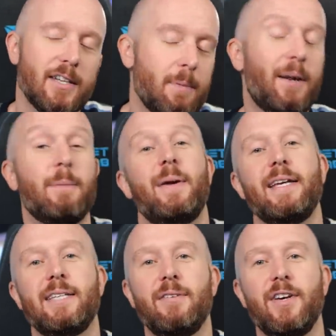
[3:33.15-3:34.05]
to play
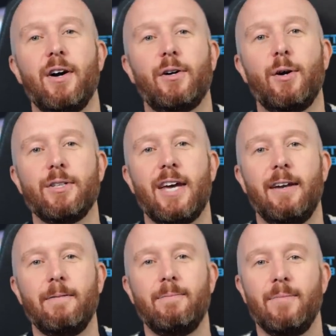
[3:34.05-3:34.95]
PC VR content.